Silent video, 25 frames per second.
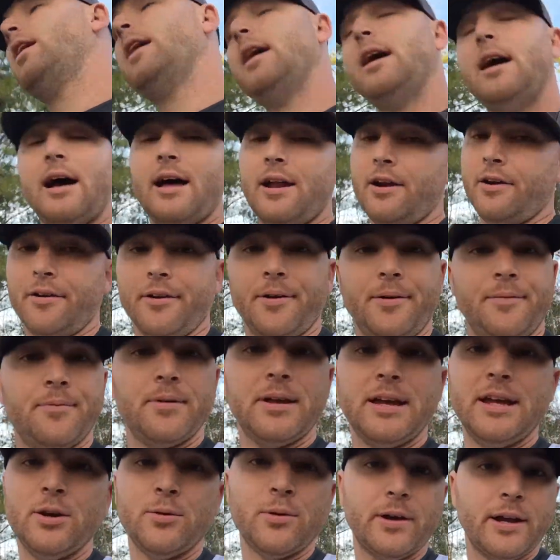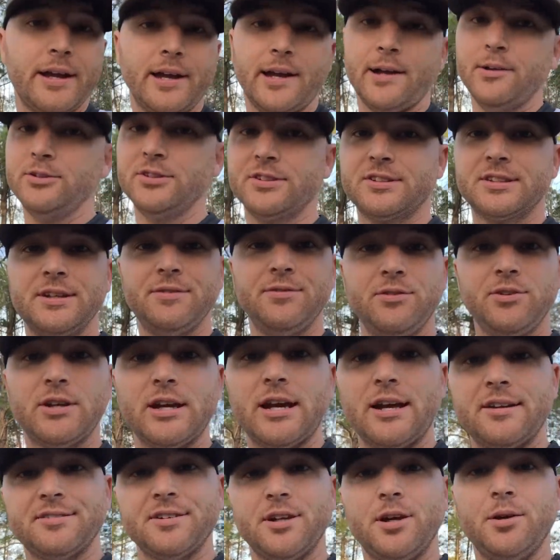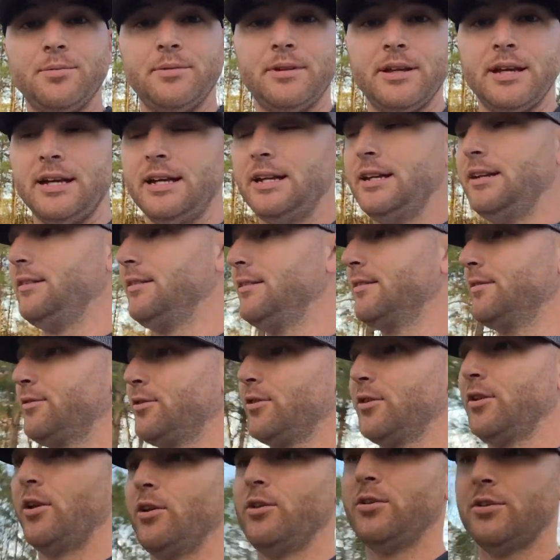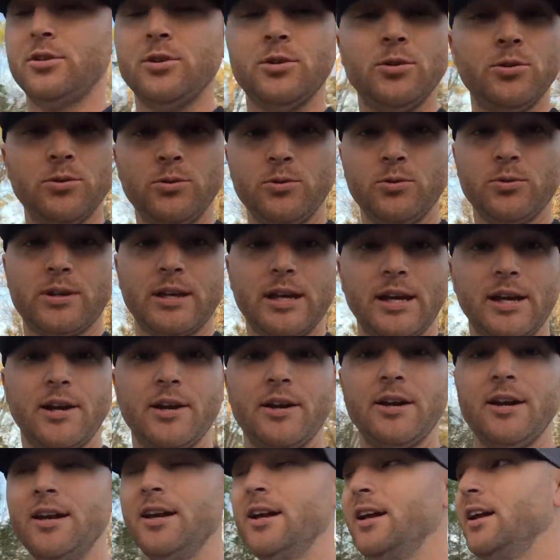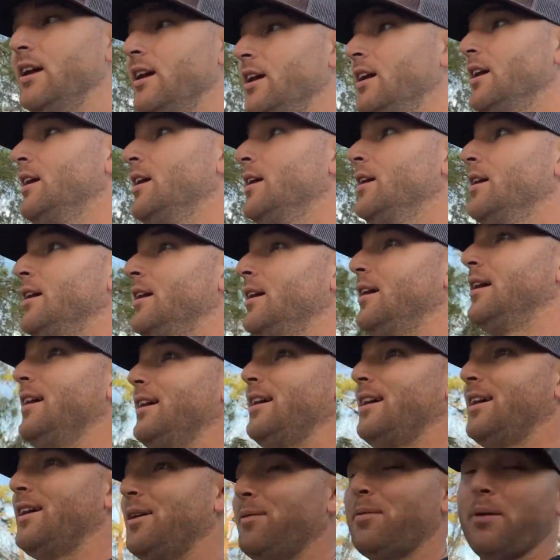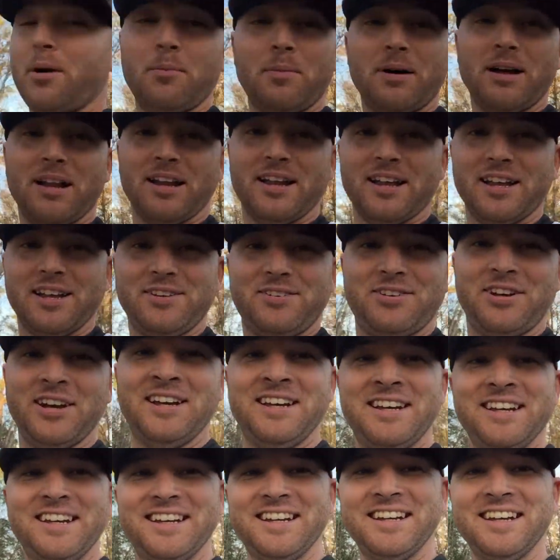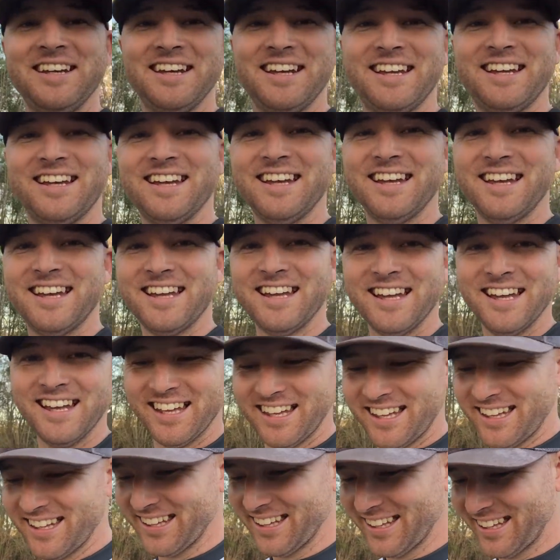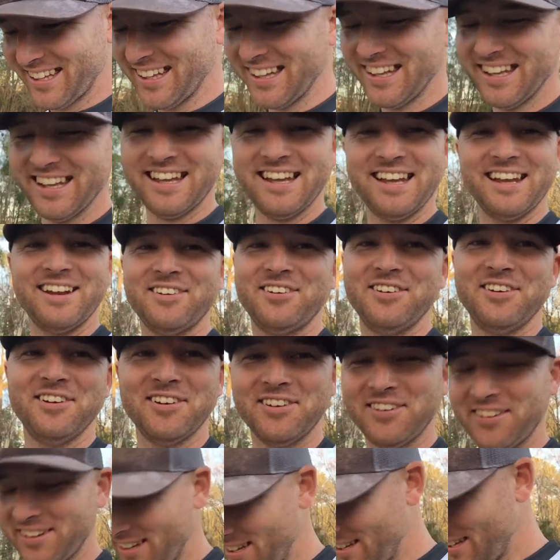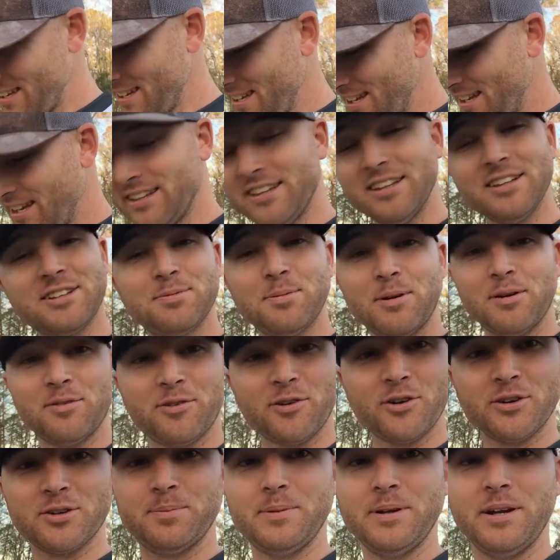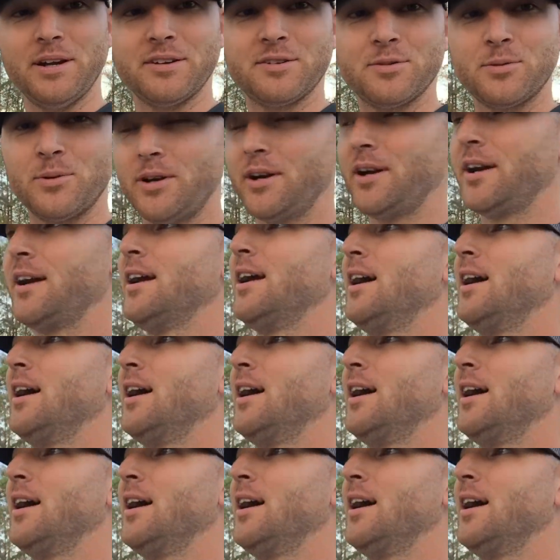I don't know. Anyway, I'm just giving you guys an update for those who care about my life. I don't know. This is my first beer, I swear.